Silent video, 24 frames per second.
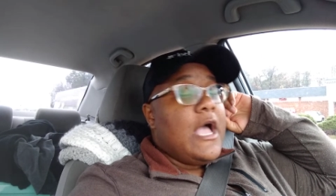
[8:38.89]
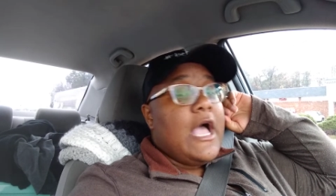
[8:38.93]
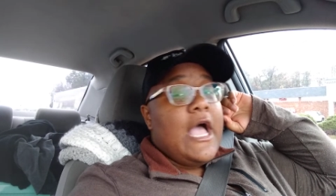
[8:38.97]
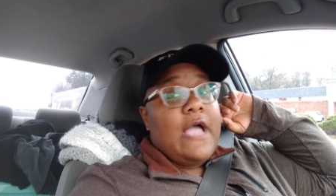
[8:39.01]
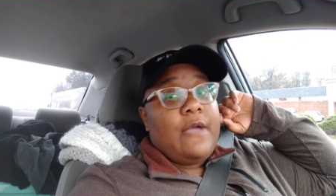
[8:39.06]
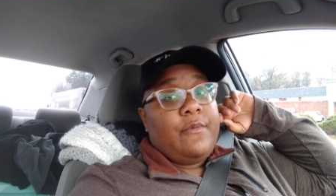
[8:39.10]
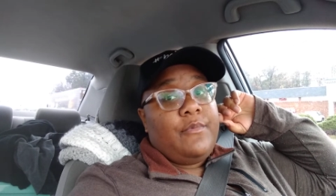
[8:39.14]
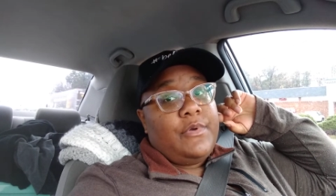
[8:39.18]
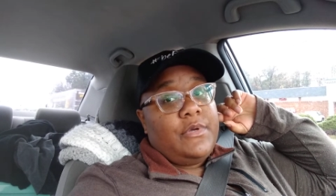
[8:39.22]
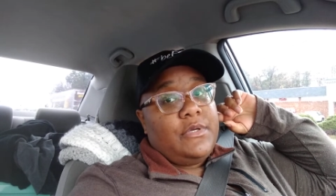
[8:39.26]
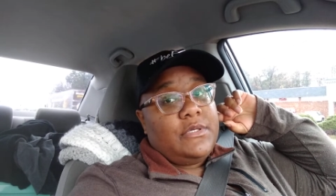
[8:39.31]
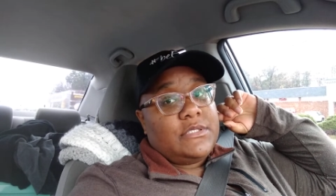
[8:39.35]

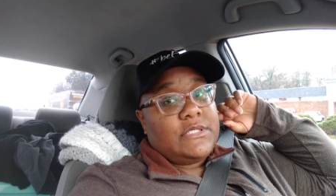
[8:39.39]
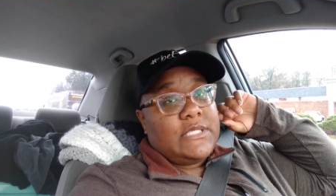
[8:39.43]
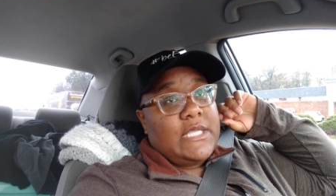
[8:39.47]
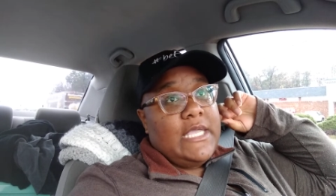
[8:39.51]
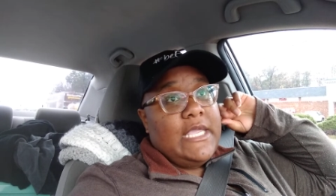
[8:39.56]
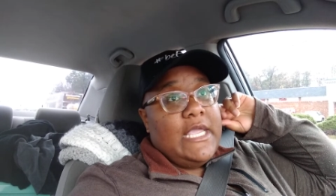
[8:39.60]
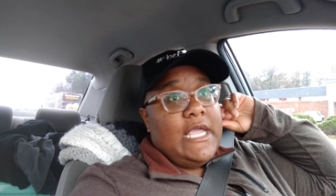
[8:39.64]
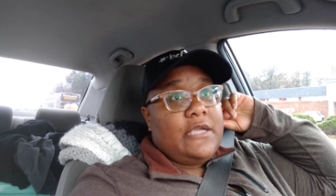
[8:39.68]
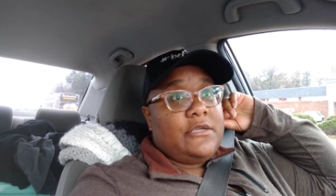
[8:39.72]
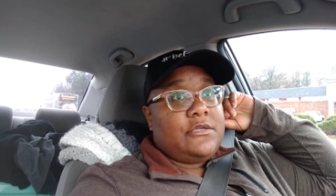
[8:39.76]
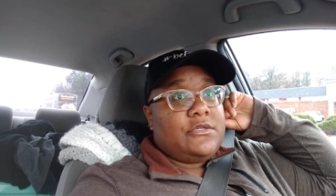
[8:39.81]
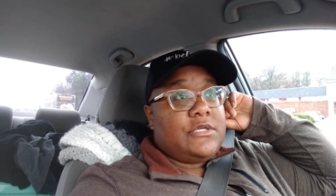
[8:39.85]
I will
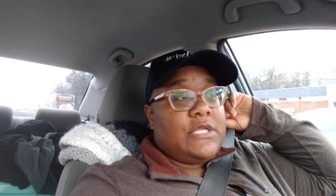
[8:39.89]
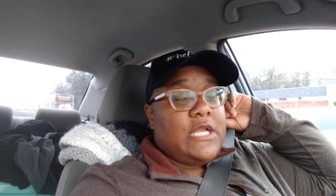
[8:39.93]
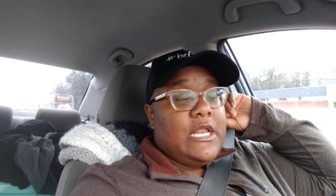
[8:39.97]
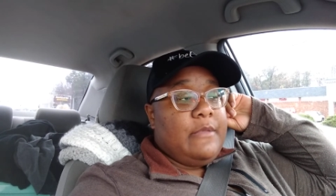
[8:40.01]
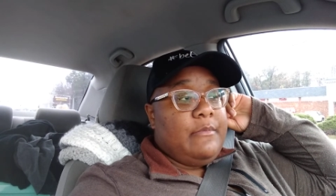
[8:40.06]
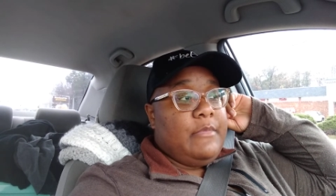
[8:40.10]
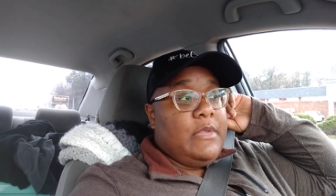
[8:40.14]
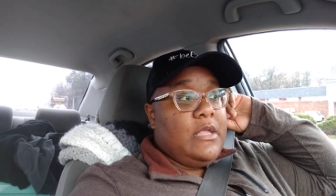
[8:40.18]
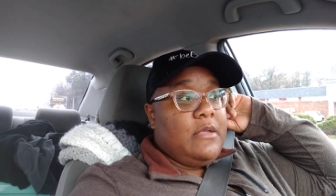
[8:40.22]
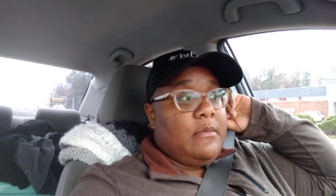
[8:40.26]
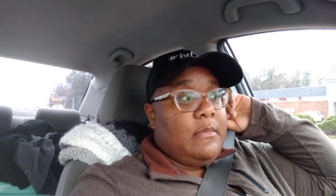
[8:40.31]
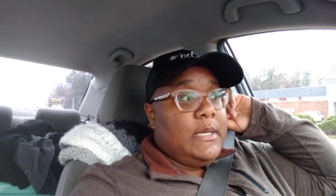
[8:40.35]
say, yesterday,
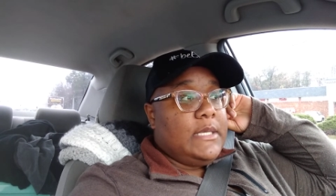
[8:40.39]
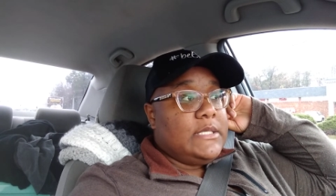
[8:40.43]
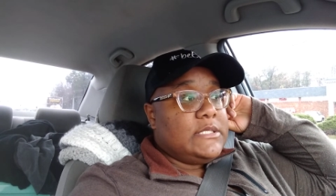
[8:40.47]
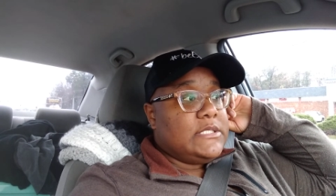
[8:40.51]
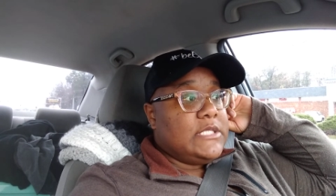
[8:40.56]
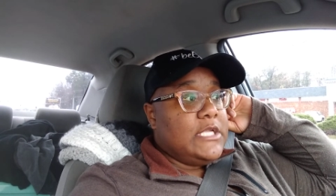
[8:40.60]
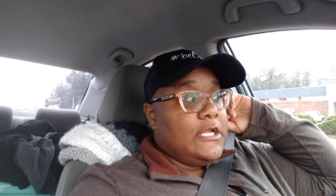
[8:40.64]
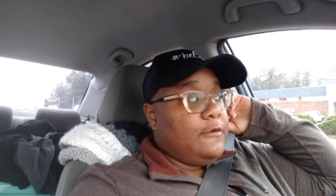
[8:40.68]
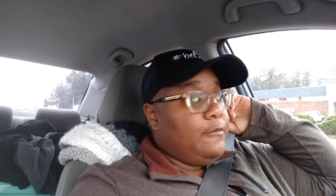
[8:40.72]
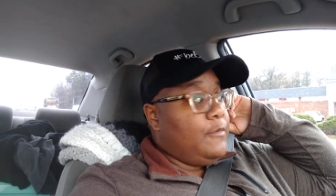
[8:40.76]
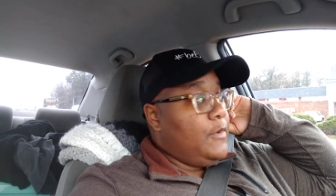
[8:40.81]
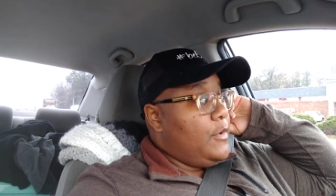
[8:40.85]
me and my
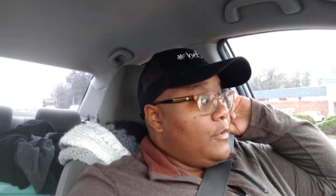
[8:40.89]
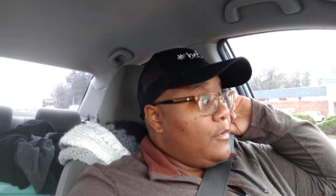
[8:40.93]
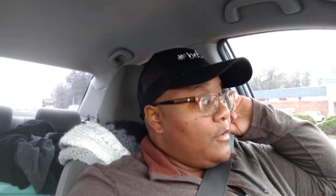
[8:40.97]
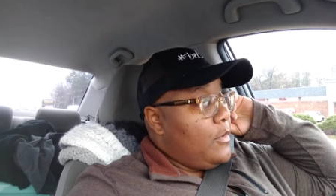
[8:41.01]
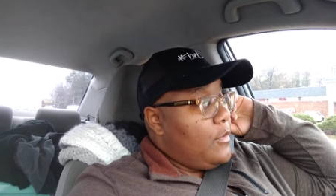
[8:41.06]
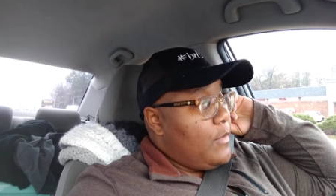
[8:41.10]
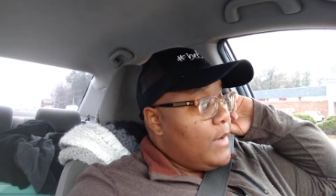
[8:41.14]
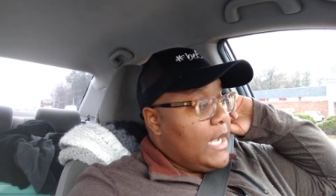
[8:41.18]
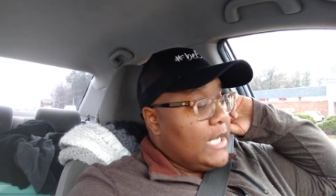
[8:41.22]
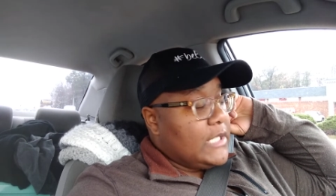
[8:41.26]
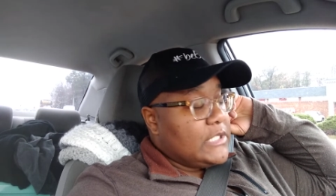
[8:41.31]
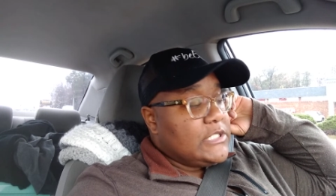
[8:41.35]
son, we
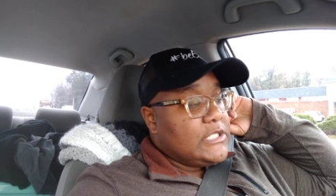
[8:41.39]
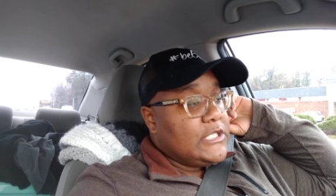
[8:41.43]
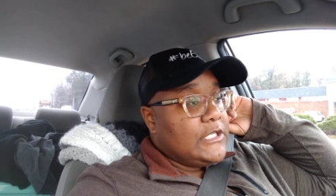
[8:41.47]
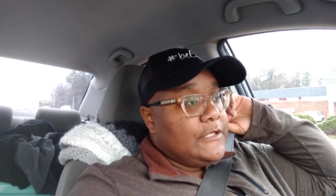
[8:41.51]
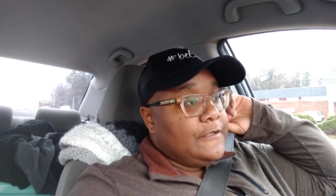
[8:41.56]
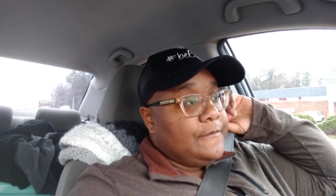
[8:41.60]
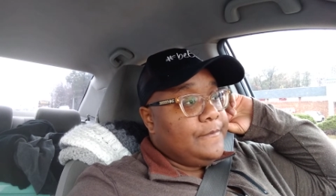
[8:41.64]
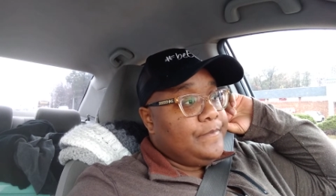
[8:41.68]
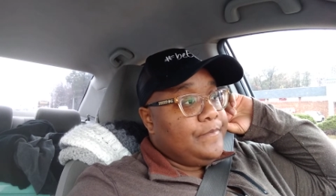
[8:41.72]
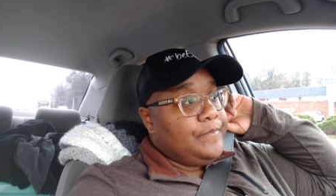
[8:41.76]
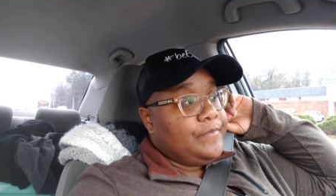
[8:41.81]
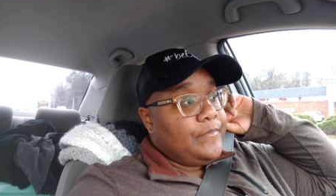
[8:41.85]
were
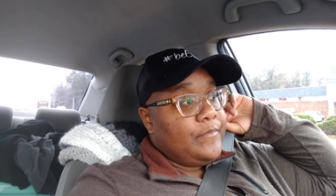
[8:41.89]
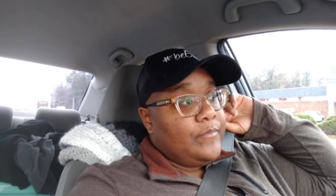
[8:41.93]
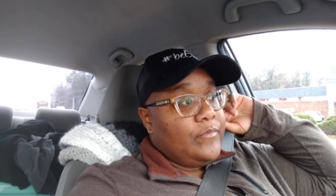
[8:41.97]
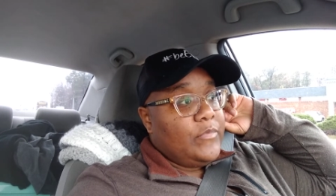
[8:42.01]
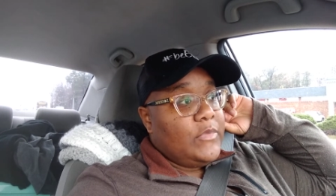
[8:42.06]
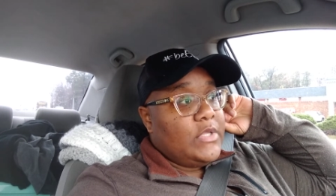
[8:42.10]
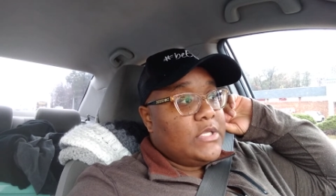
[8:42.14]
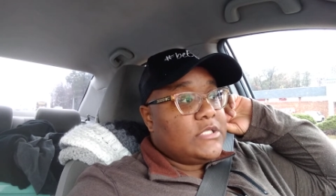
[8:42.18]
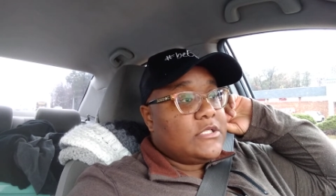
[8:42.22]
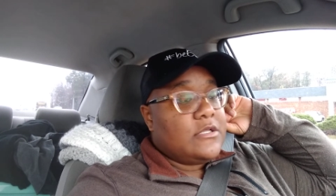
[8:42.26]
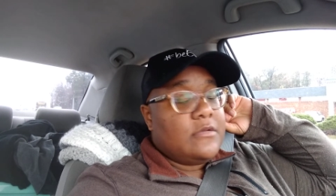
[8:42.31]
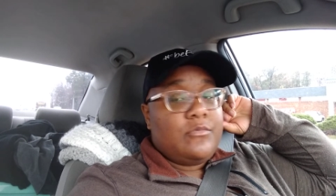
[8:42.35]
watching
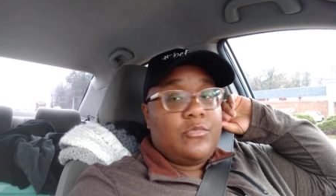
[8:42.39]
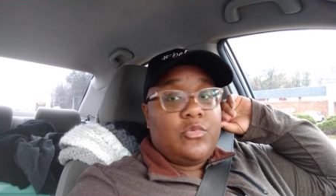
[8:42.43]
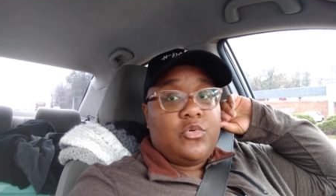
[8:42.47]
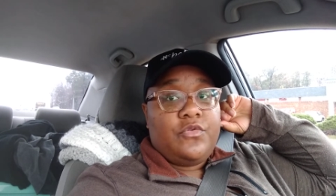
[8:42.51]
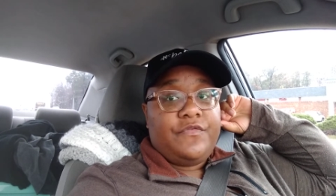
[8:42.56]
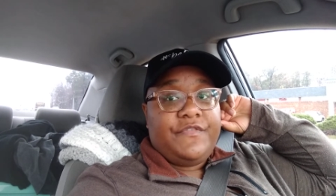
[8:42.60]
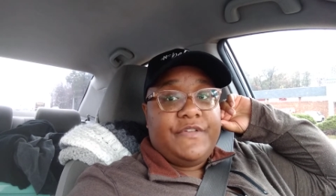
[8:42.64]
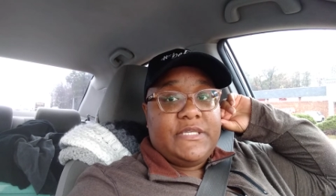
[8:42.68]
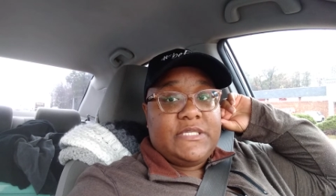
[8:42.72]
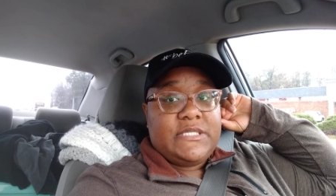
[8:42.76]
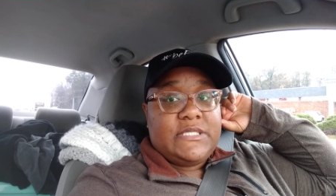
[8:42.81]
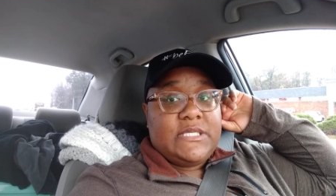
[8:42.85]
some
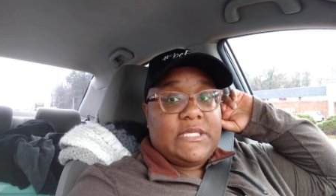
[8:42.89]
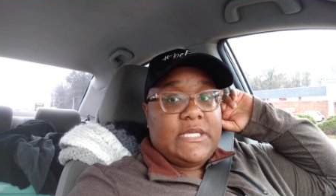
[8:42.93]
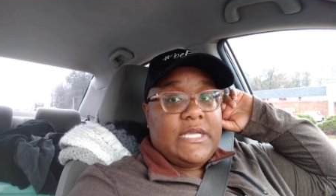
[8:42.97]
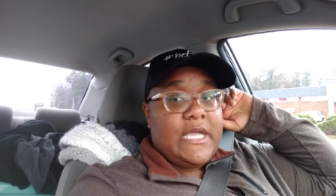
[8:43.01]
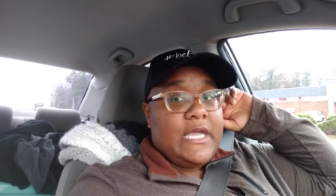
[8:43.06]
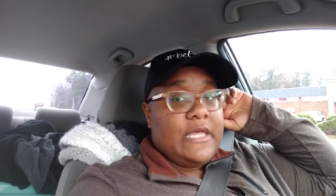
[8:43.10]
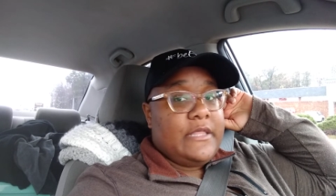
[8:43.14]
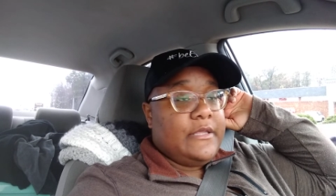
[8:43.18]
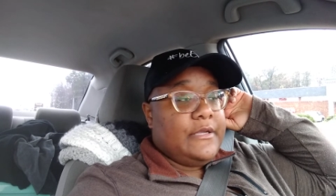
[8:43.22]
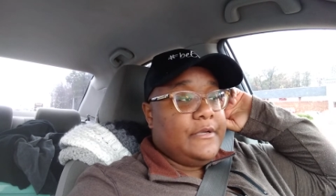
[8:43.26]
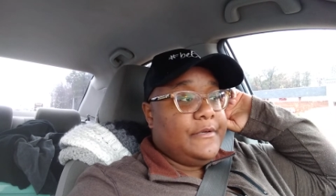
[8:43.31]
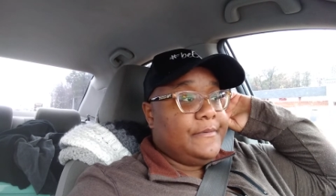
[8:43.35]
movies
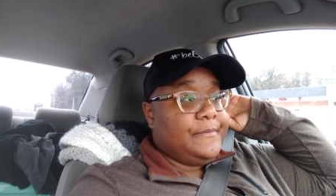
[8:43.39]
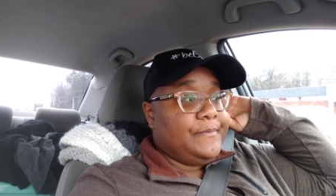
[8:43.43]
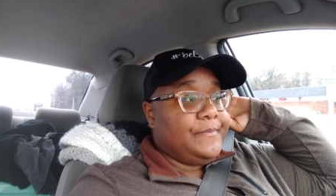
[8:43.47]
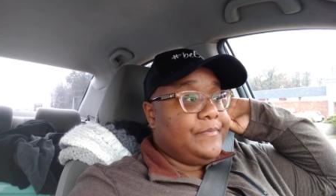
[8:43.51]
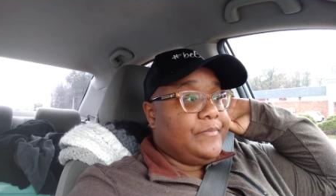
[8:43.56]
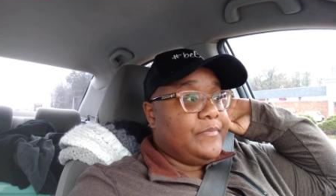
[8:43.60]
together,